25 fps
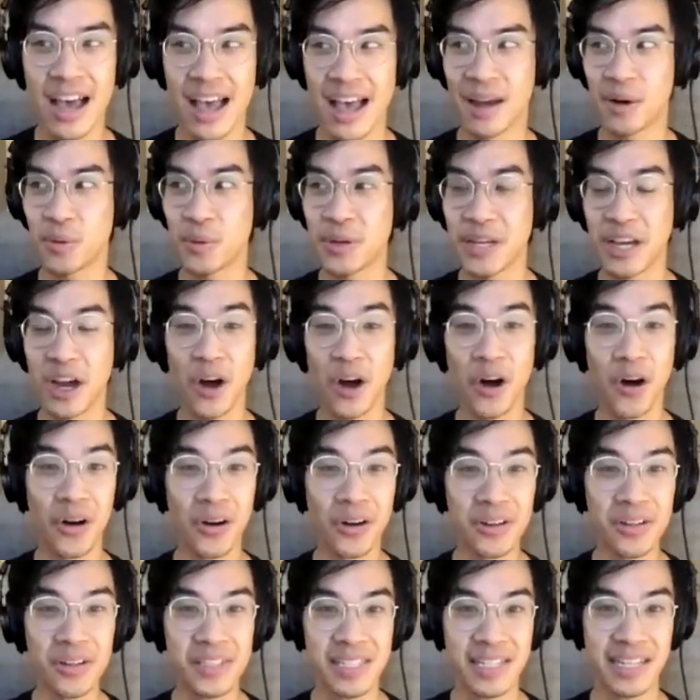and we
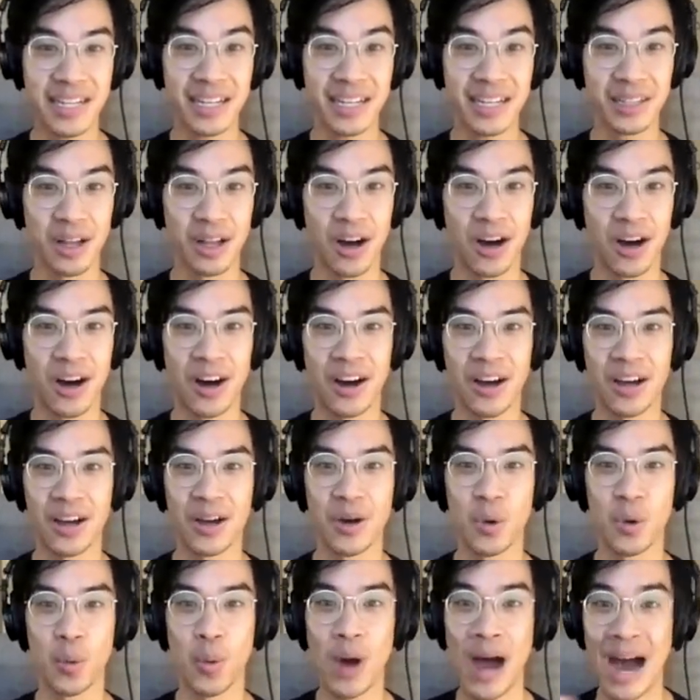all sing
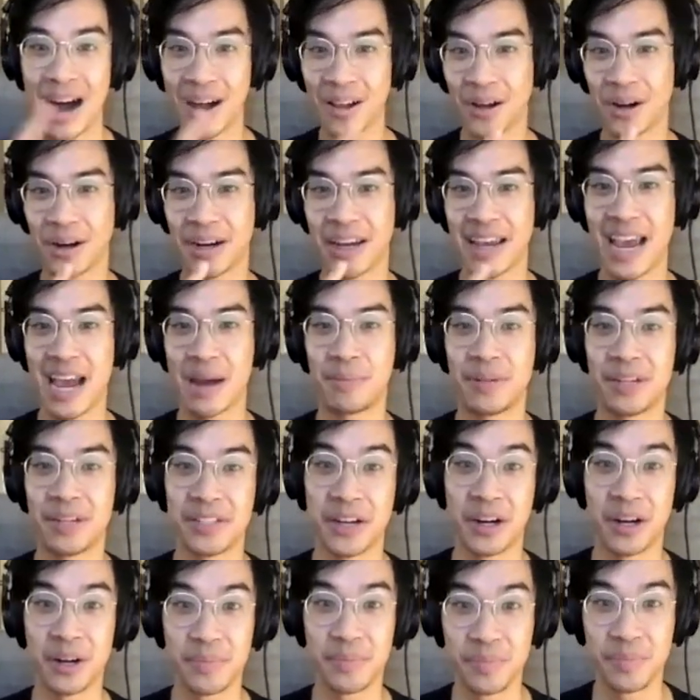along while our cameras
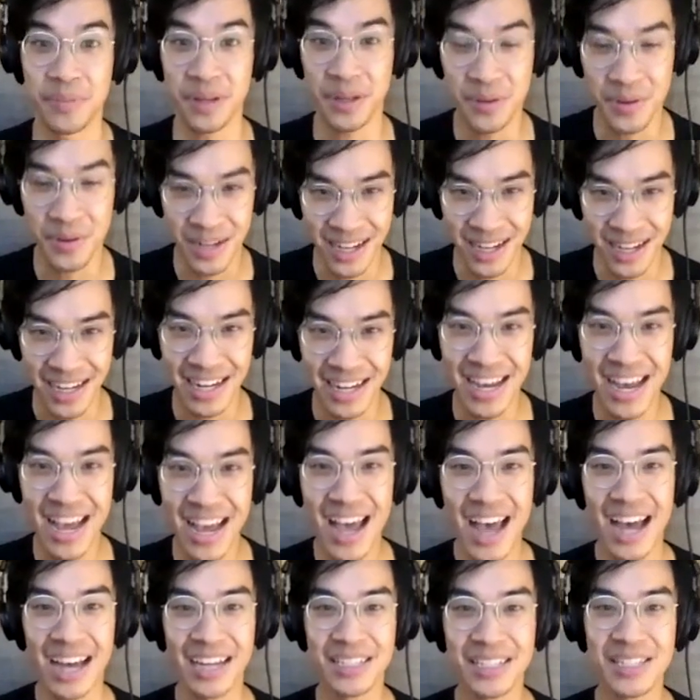are muted.
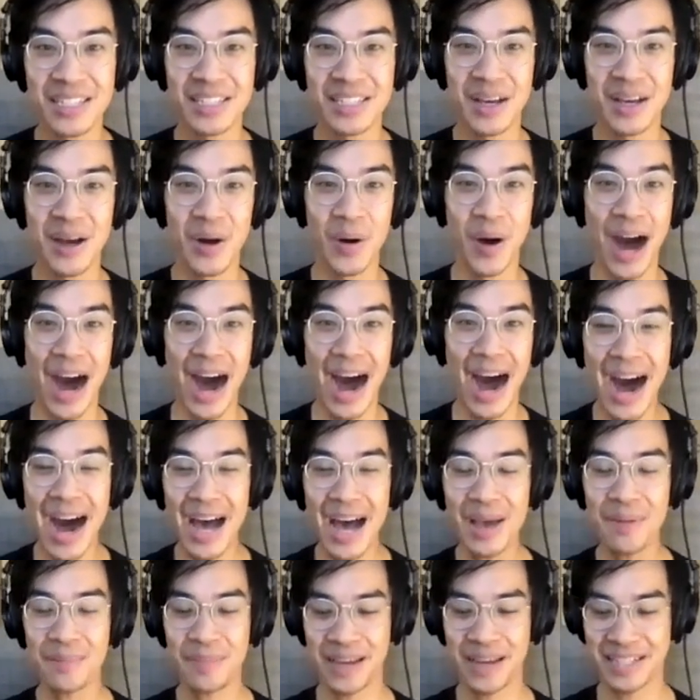And so
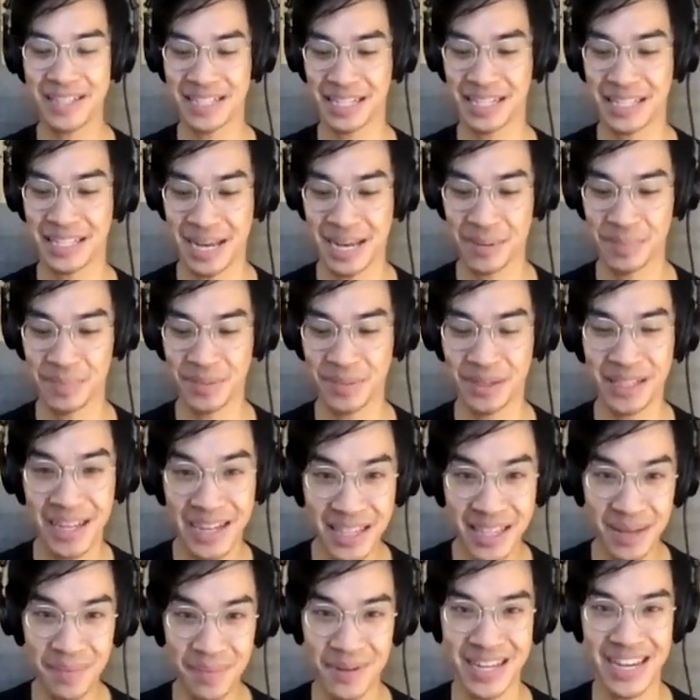I basically am
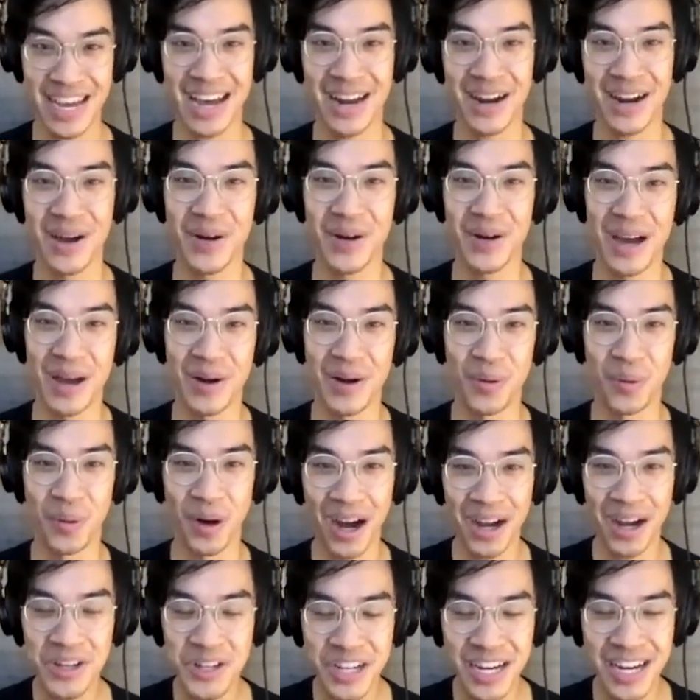playing the piano and
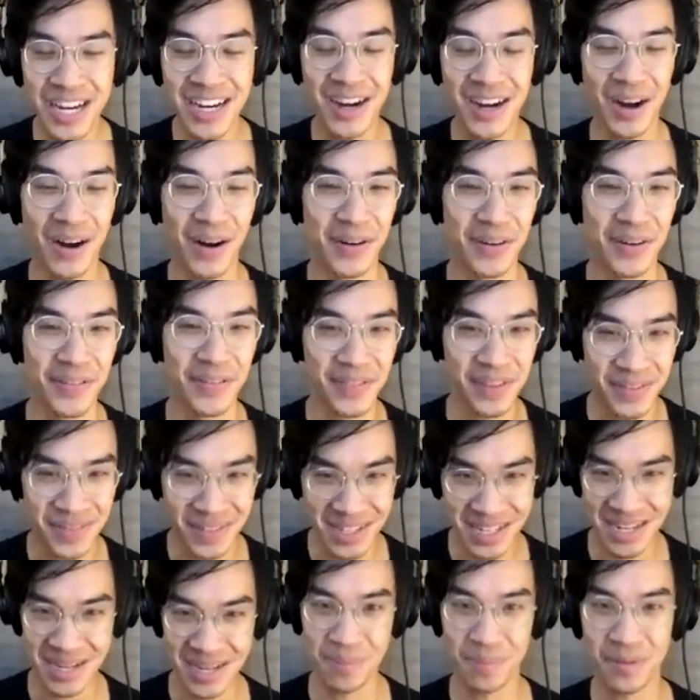watching our
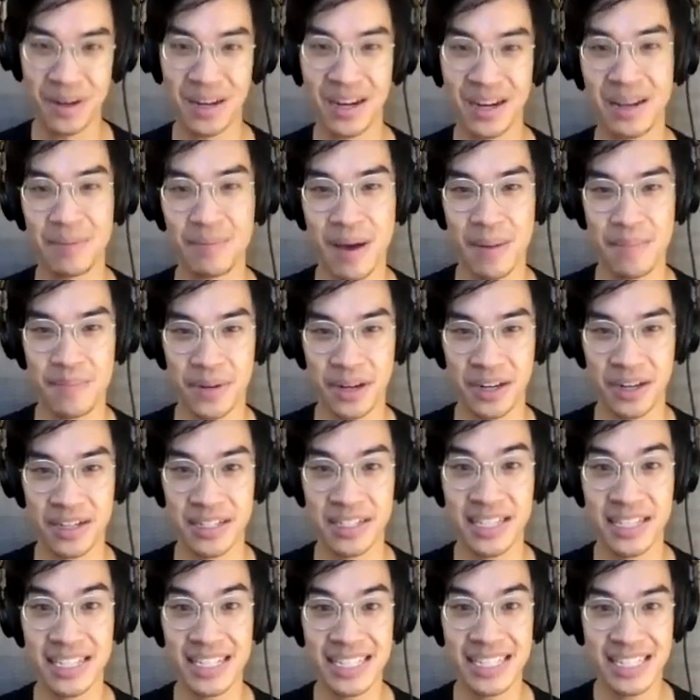50 community
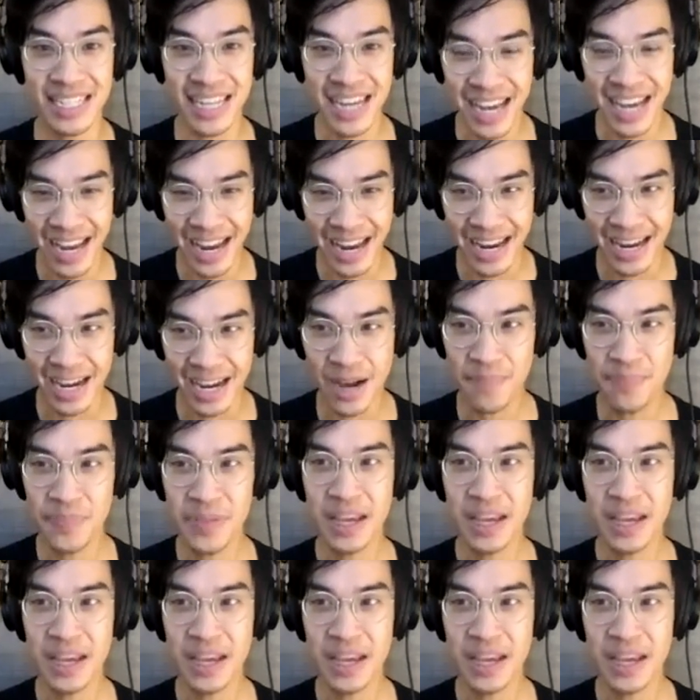members sing